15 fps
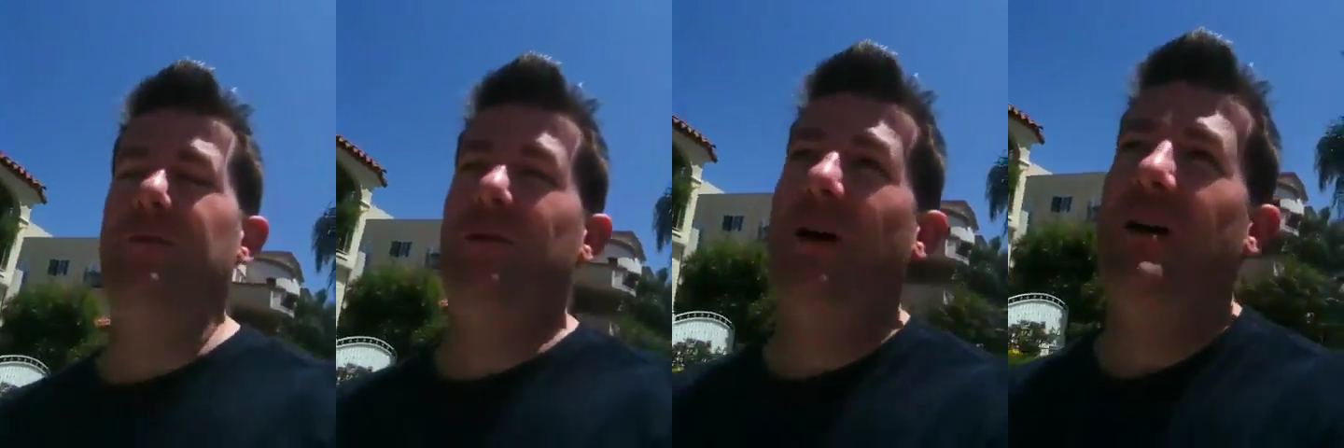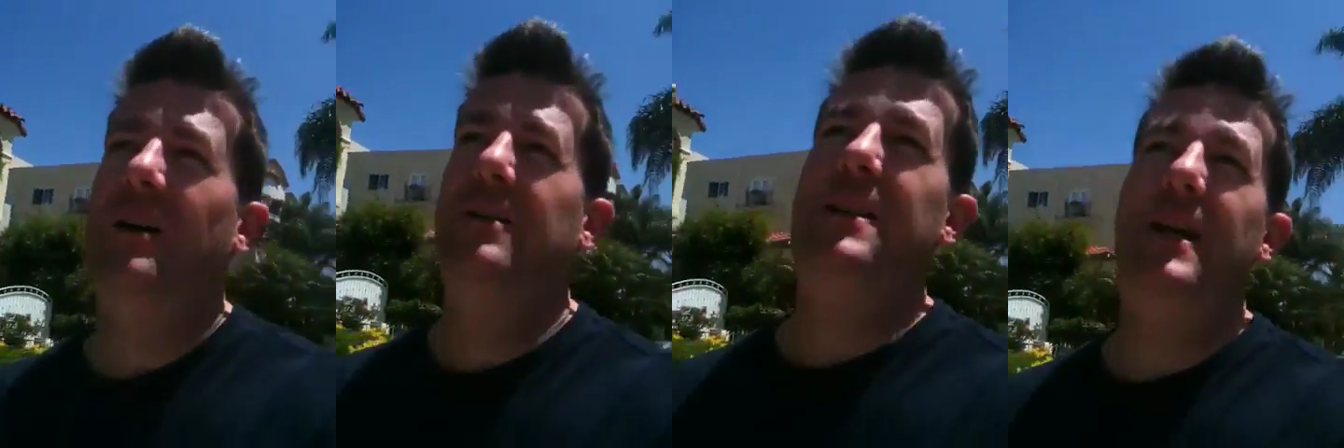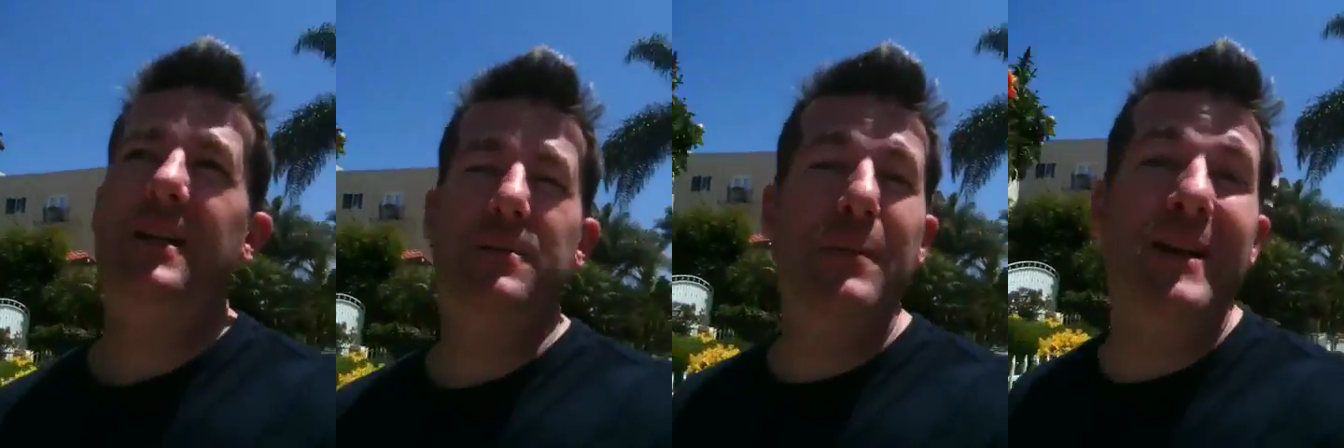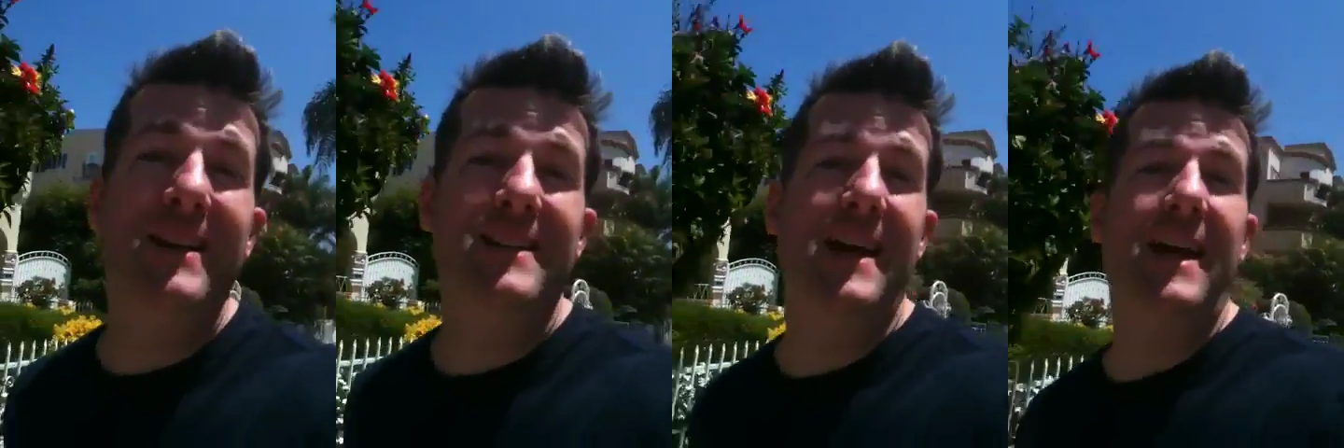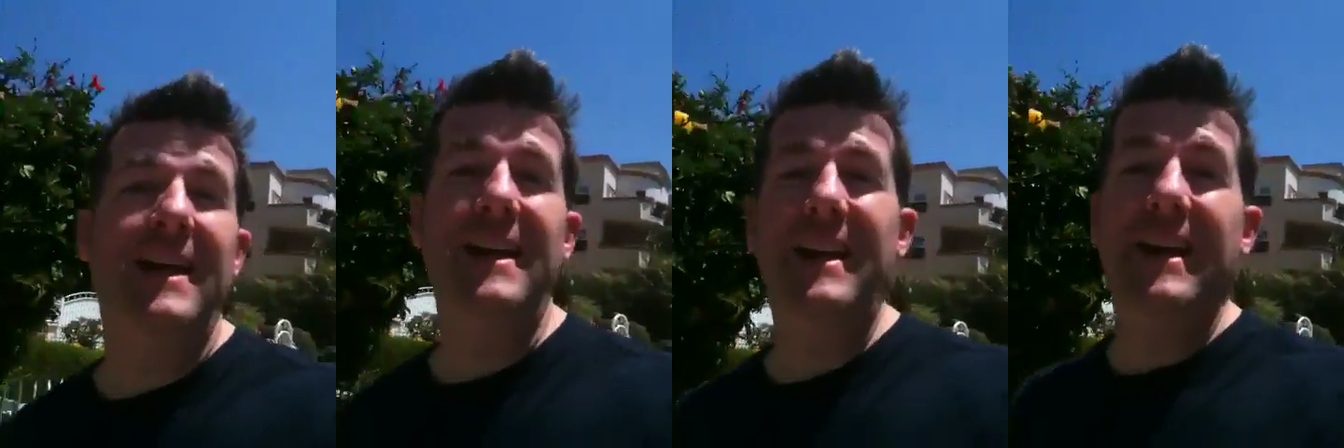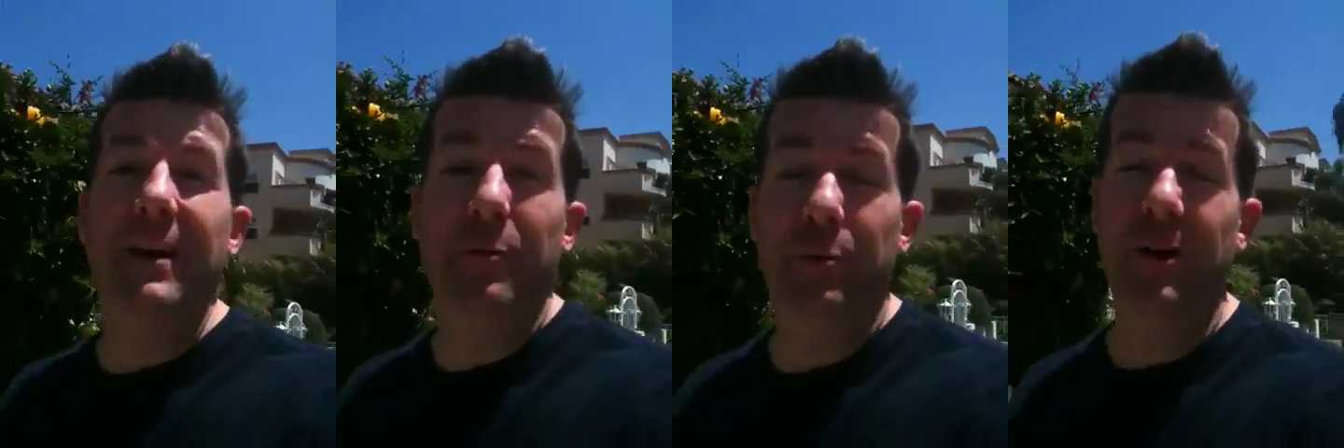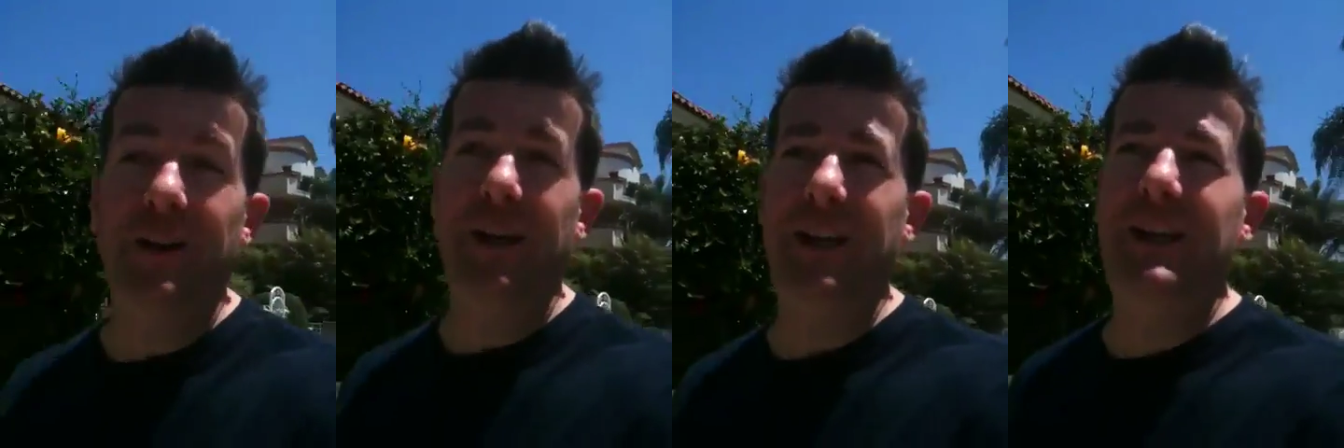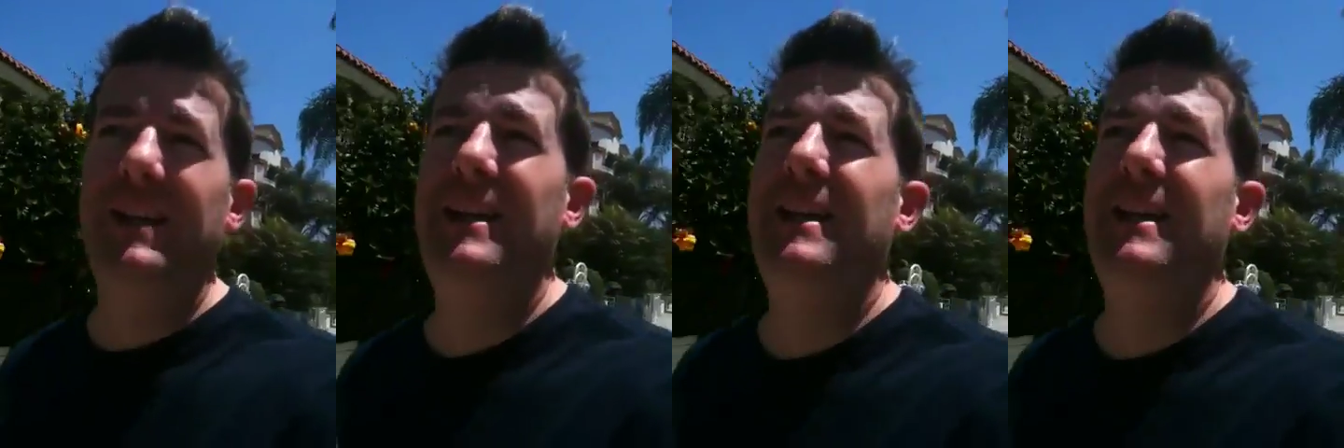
I'll take as many as I can get, really.